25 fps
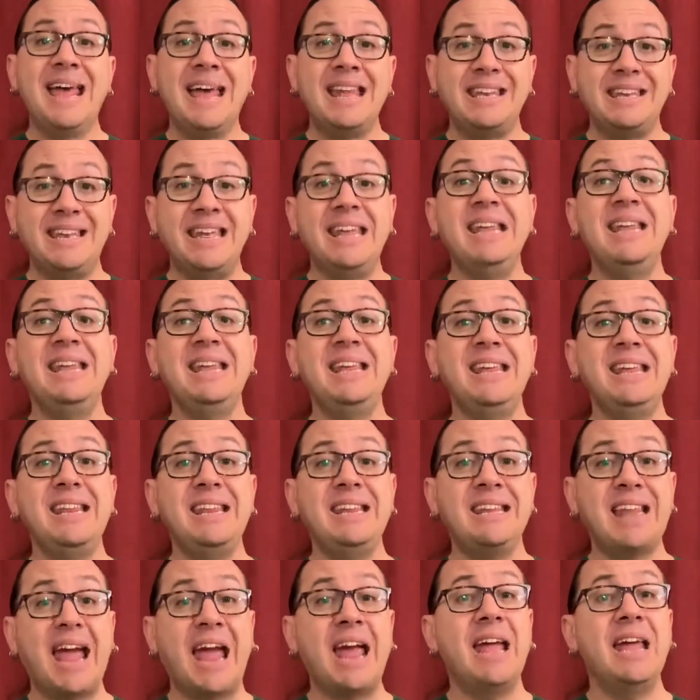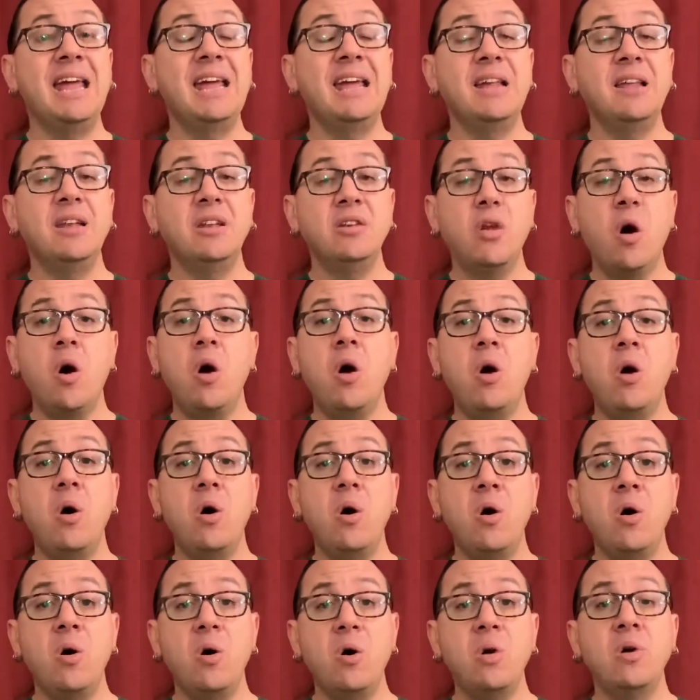Ding, dang,
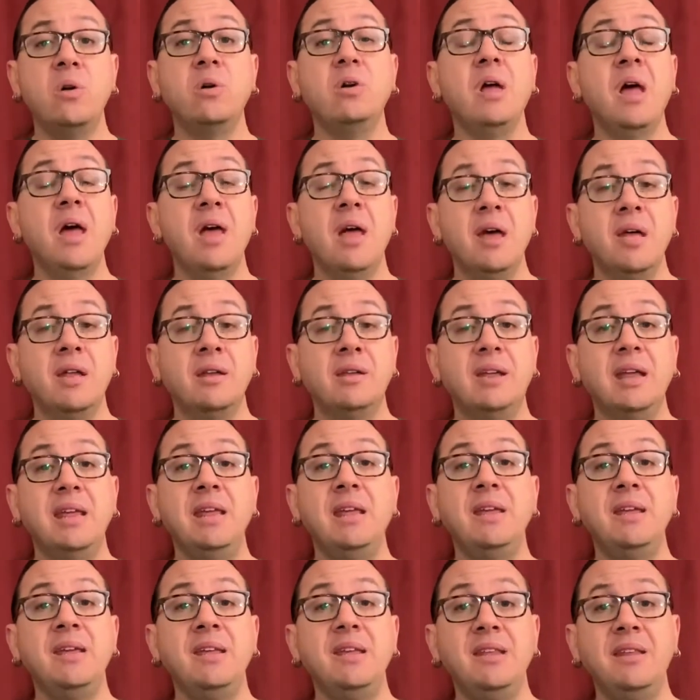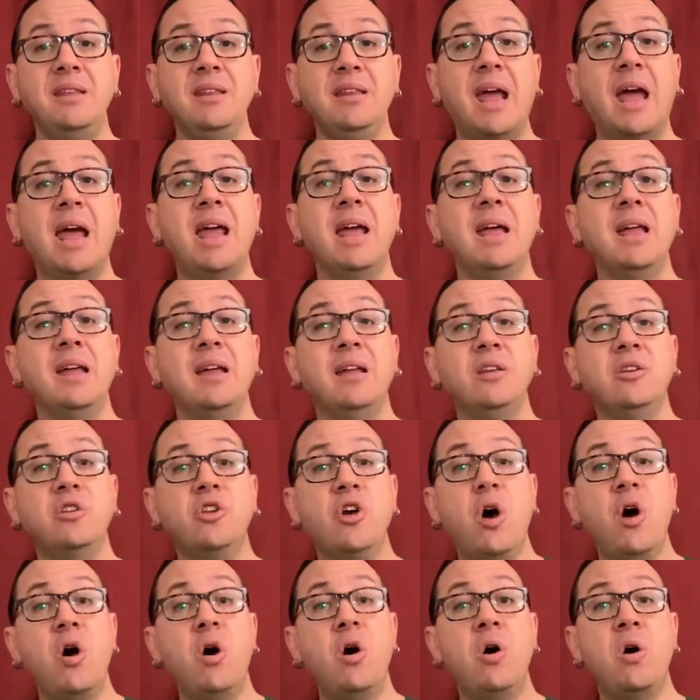dong, ding, dang,
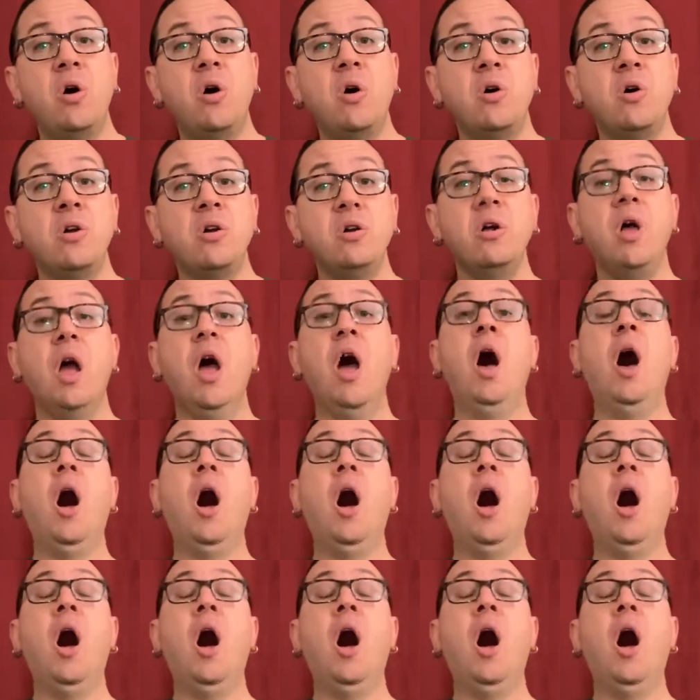dong.